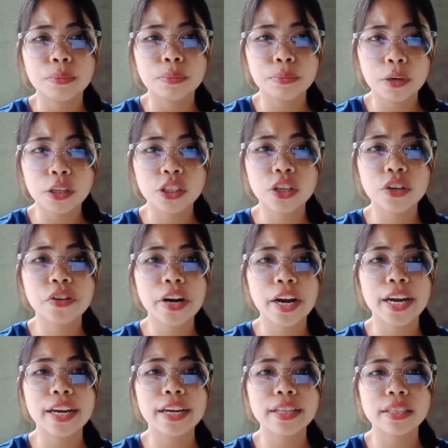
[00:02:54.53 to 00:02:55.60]

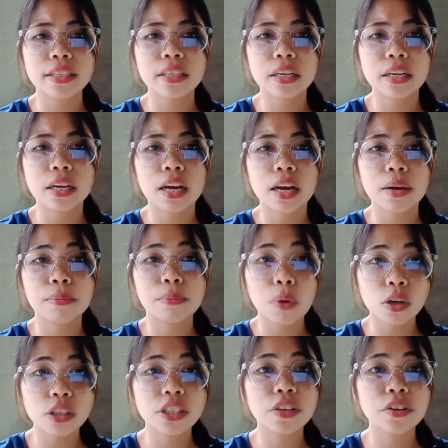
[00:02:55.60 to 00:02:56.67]
Butyrate
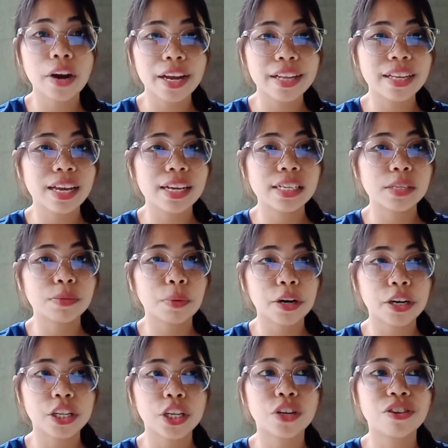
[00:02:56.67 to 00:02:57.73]
Butyrate is
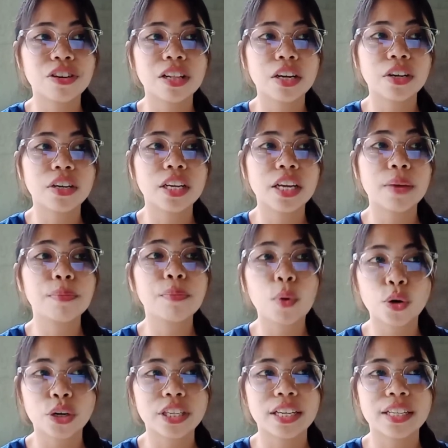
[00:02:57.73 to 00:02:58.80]
particularly
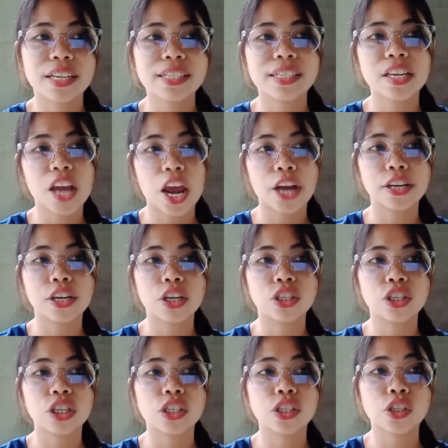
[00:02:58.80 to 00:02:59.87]
important as an
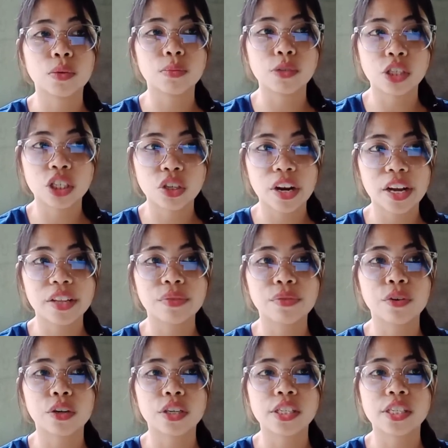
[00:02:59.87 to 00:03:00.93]
energy substrate for